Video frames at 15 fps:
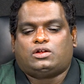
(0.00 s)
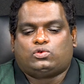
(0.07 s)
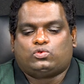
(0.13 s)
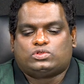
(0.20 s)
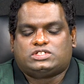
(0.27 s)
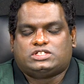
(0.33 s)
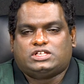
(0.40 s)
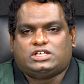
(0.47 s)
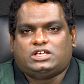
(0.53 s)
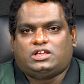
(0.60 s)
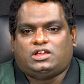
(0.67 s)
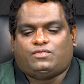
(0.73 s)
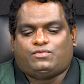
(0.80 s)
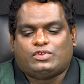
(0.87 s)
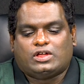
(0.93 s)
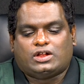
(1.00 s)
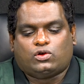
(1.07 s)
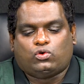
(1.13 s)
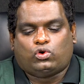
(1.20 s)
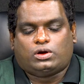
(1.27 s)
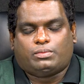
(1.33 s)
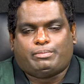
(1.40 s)
to see if you are a
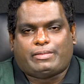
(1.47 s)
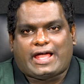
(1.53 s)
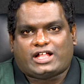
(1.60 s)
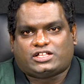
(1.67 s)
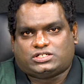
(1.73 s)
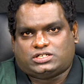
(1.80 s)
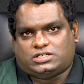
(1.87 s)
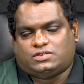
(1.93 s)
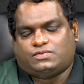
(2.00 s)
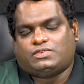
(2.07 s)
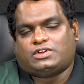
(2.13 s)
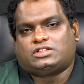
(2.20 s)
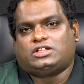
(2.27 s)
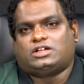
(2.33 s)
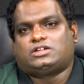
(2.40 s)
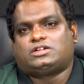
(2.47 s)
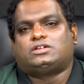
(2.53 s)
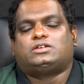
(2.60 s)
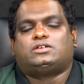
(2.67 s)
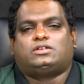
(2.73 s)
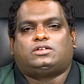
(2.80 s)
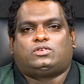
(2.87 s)
good match for that
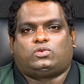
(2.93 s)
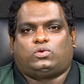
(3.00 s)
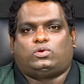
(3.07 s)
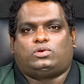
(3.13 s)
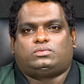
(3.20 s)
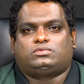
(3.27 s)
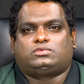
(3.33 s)
role.